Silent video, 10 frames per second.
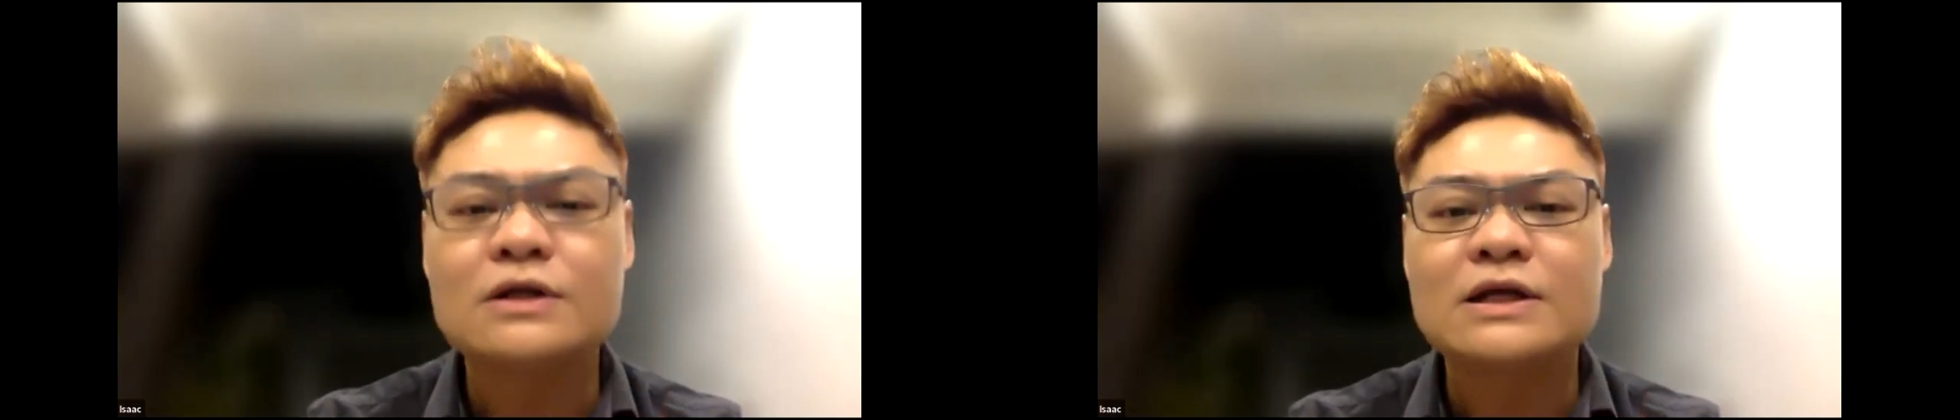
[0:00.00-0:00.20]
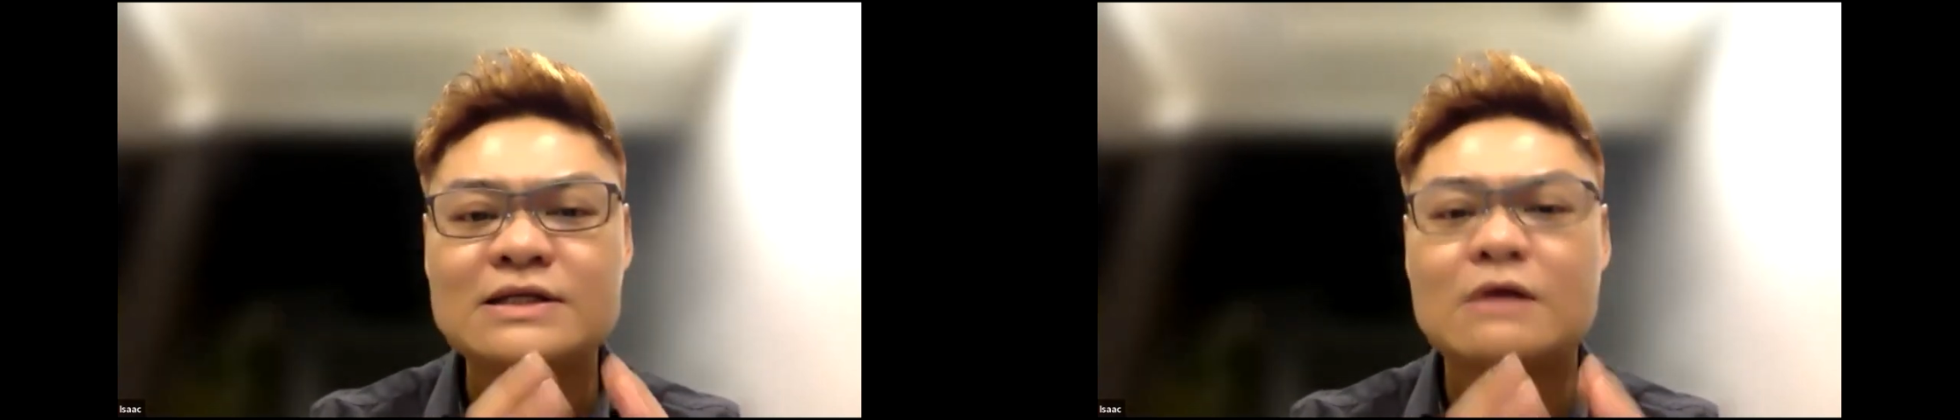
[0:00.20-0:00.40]

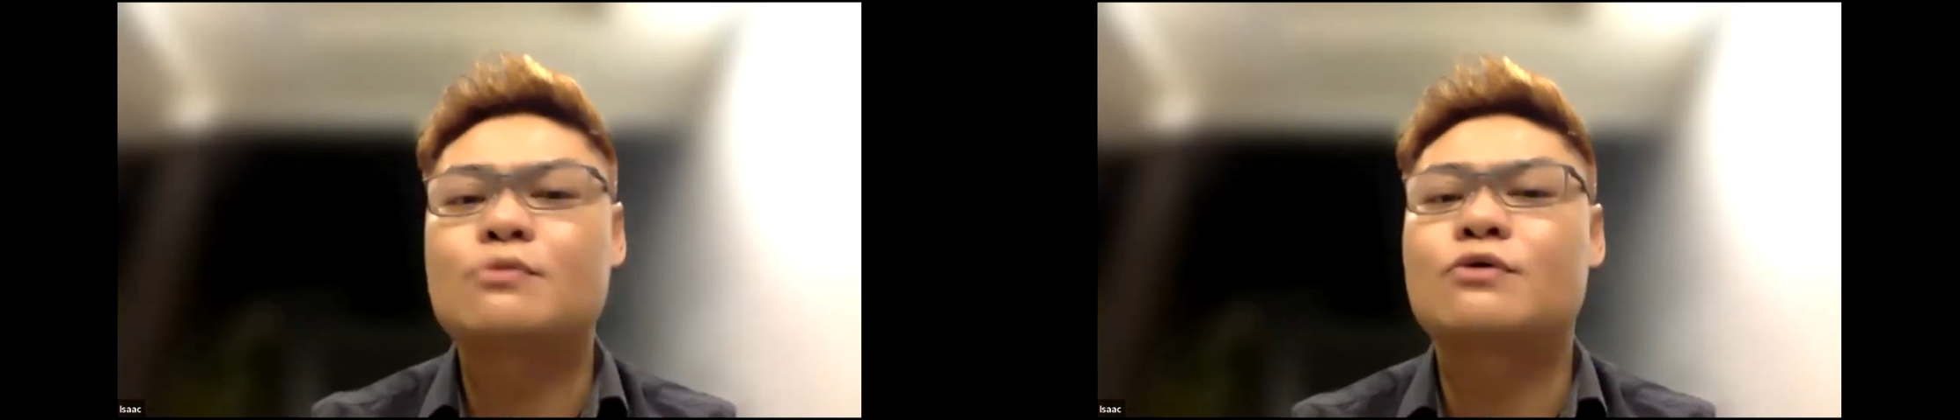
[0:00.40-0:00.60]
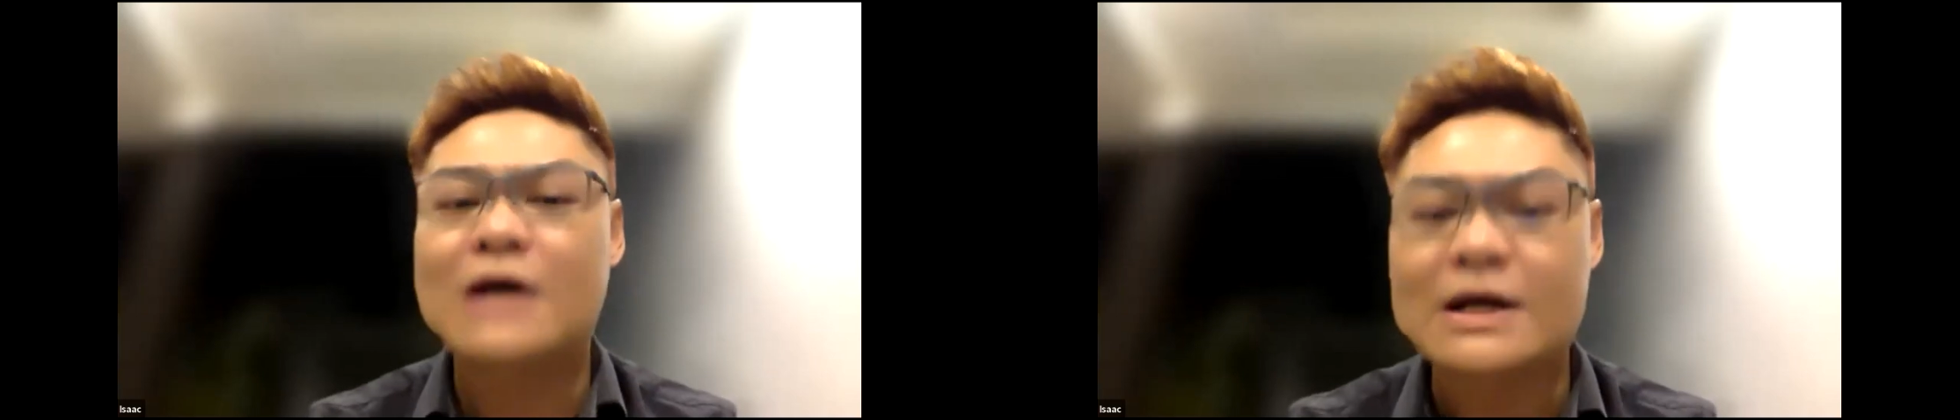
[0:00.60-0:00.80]
is our
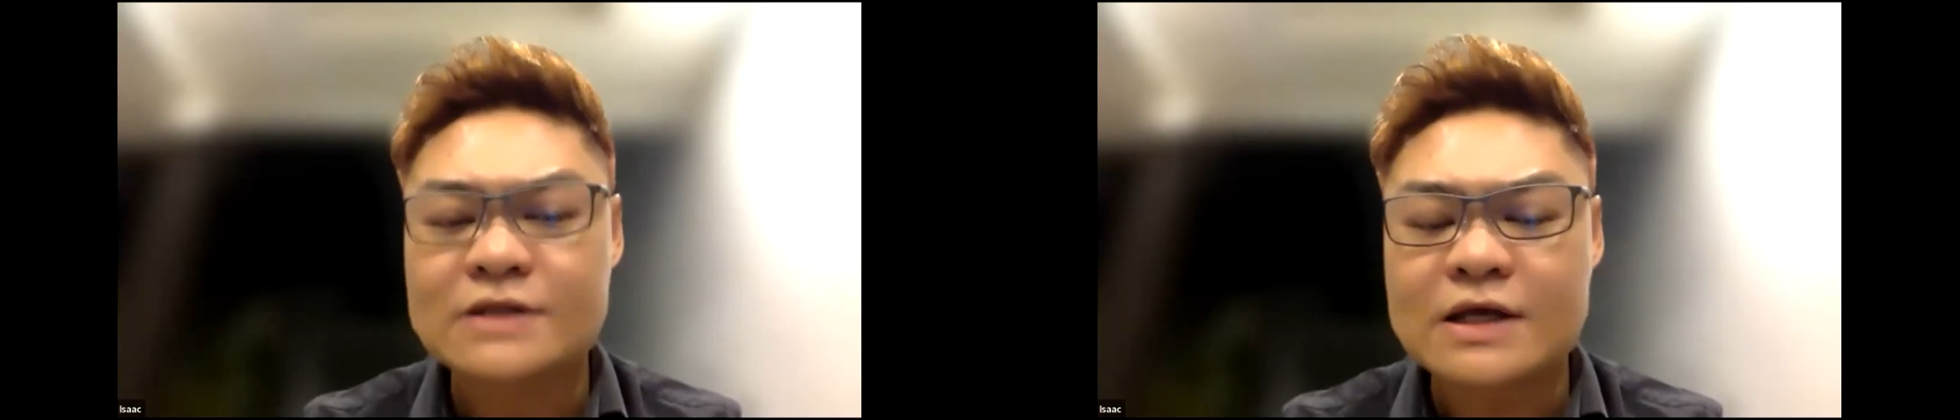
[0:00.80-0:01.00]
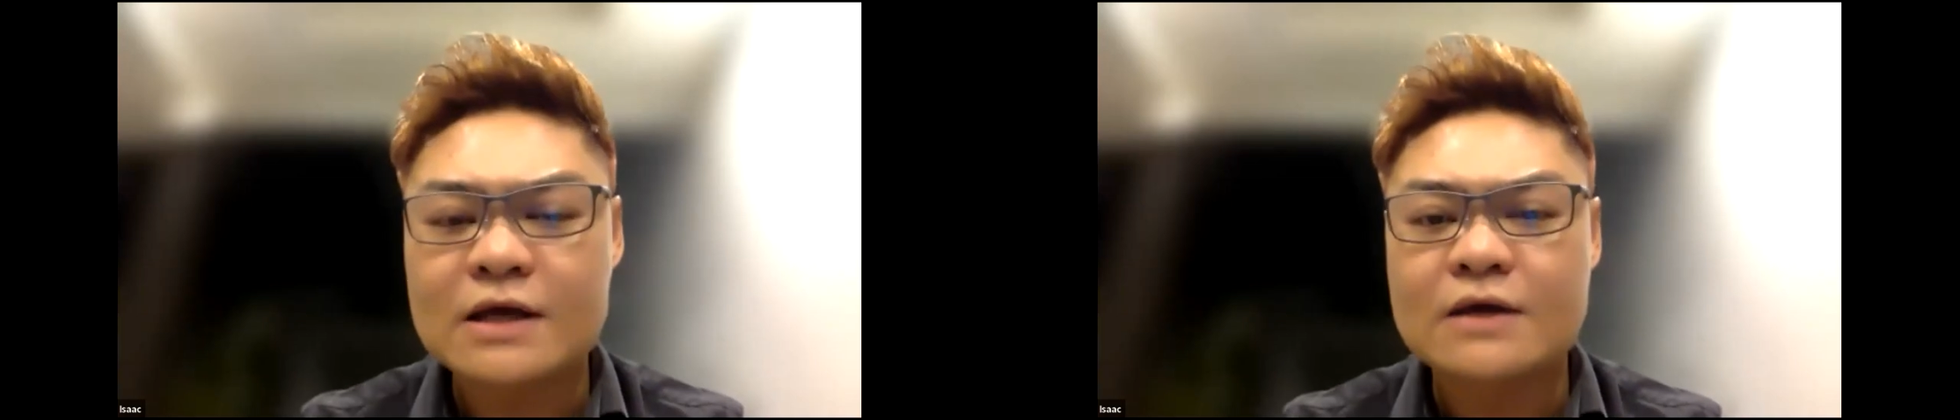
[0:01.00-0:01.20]
product,
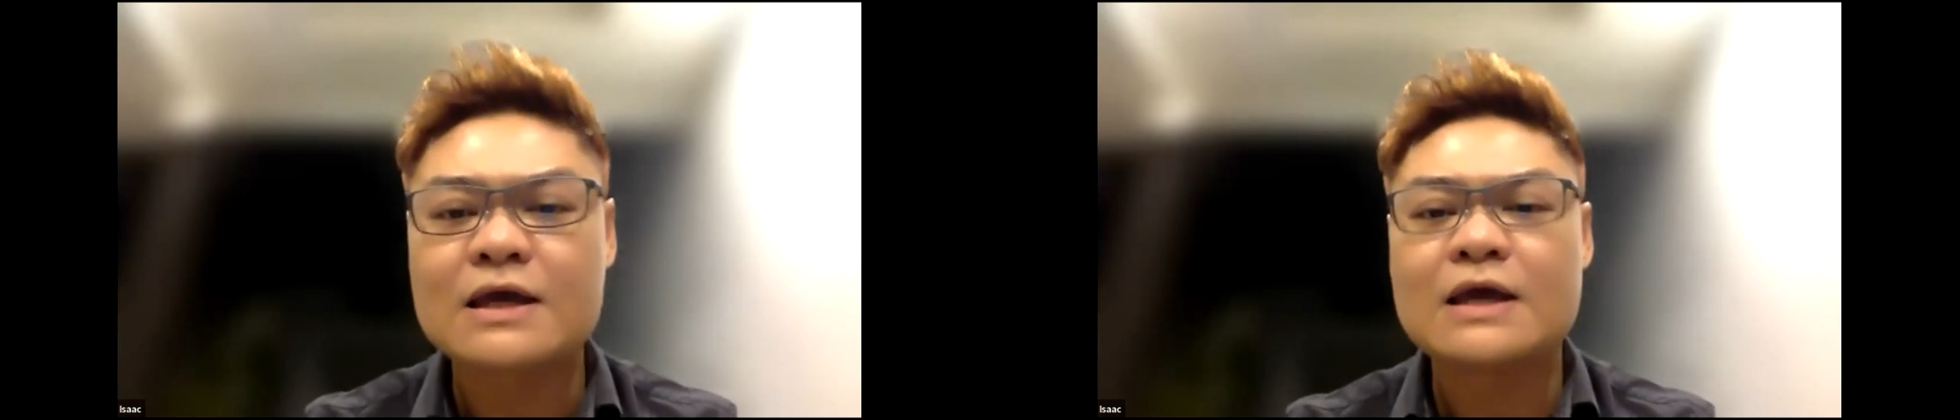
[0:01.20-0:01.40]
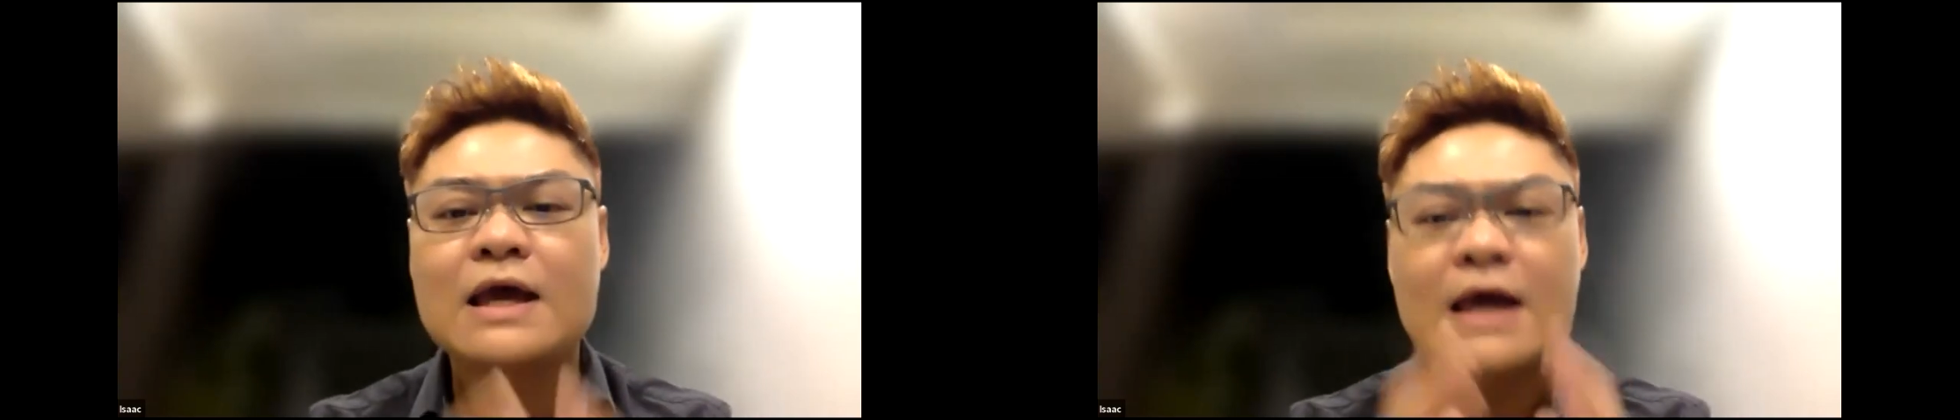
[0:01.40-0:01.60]

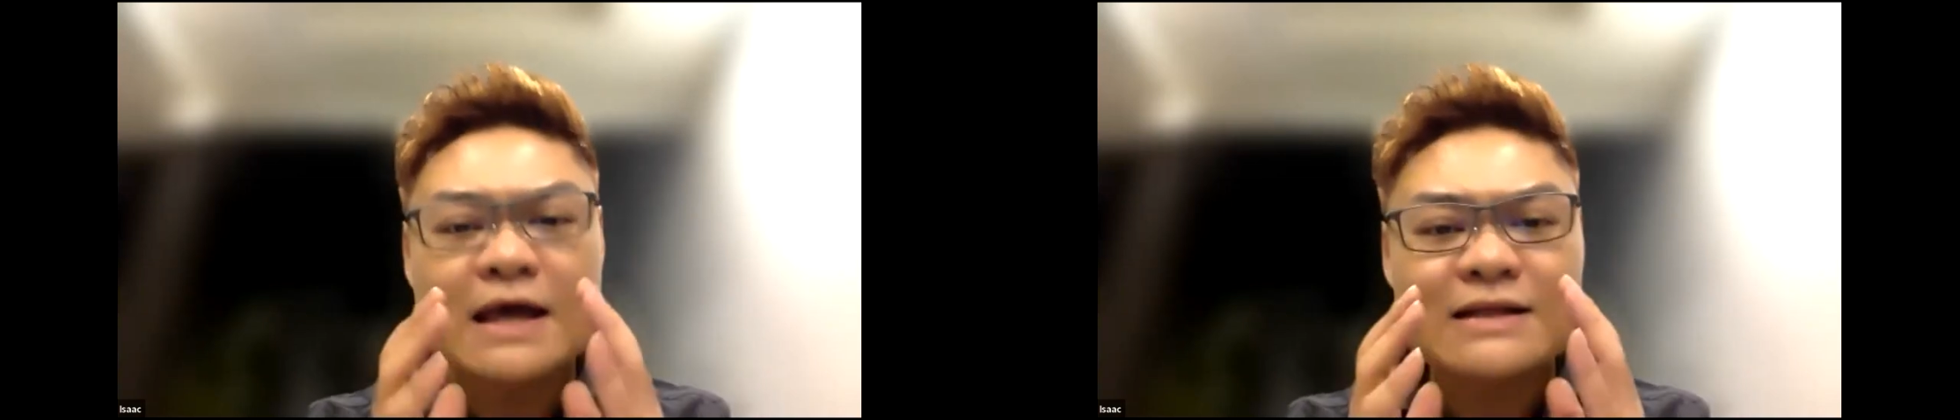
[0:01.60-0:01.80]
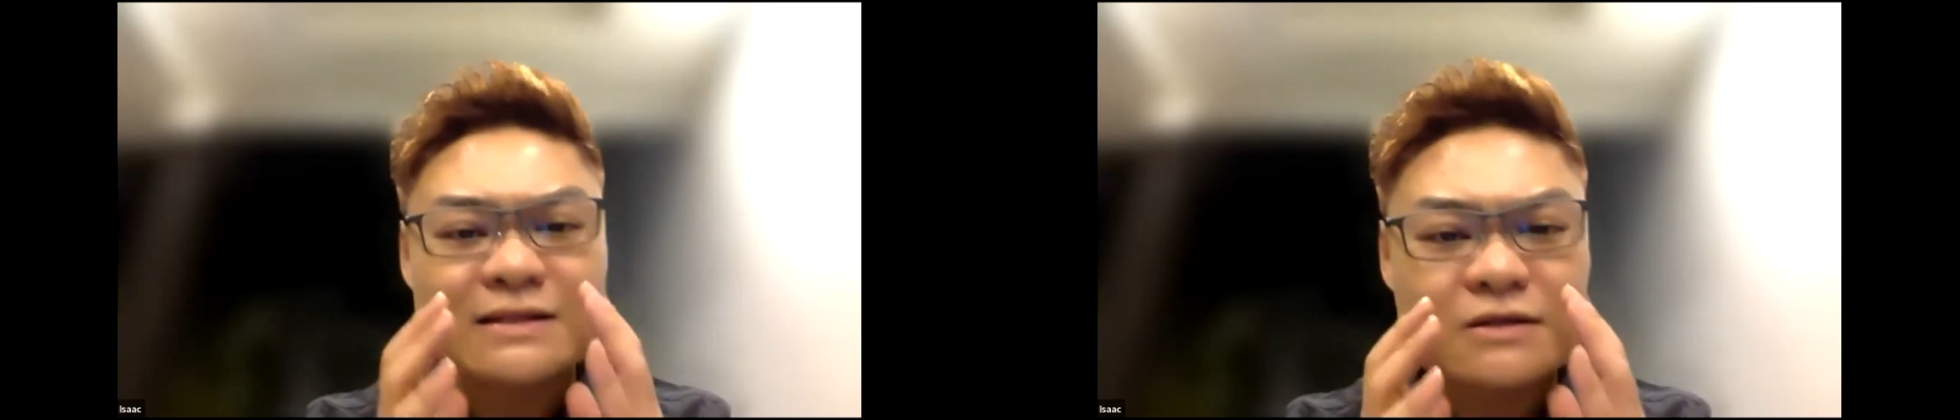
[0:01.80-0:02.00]
okay?
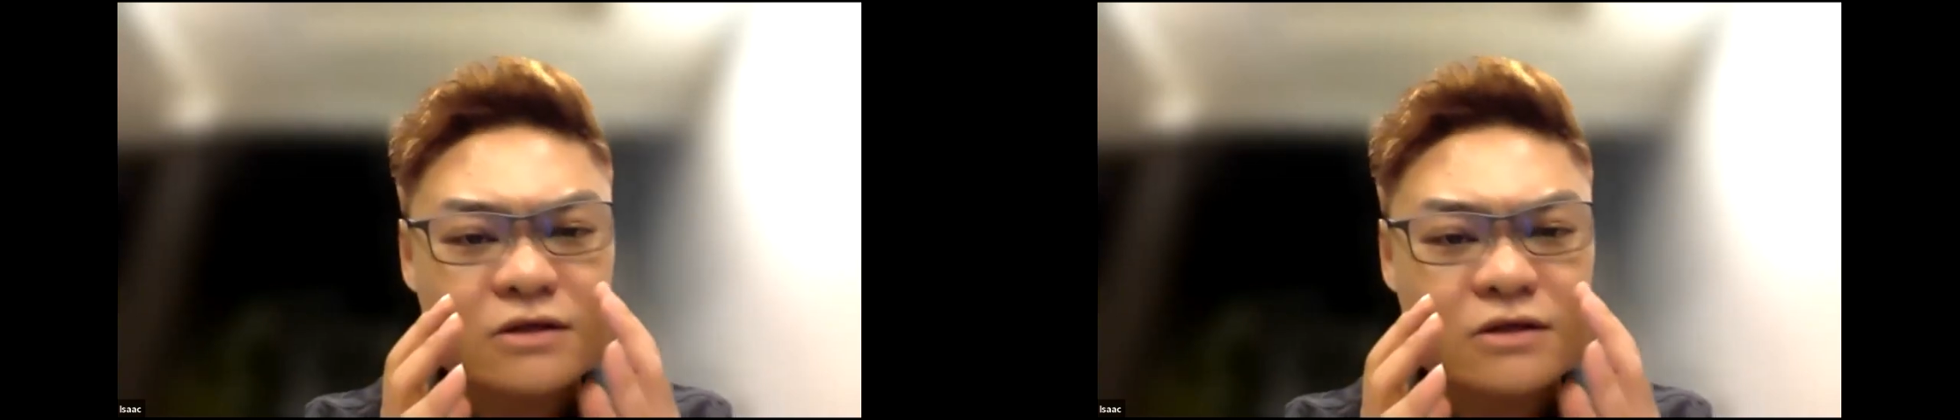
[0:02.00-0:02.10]
And